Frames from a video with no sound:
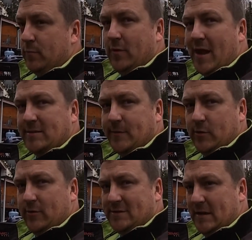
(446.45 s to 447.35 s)
Last video
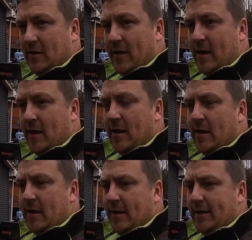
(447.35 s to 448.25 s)
you've seen of that,
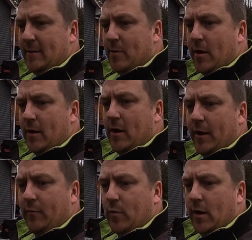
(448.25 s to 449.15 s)
he bought it
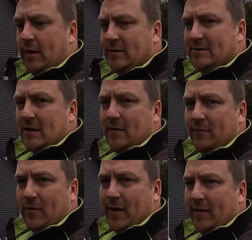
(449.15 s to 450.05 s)
unrunning, sitting
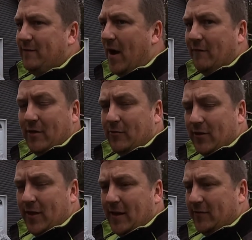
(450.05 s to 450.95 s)
for like 5 years, I
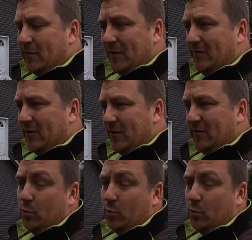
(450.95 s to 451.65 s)
think, as the B series.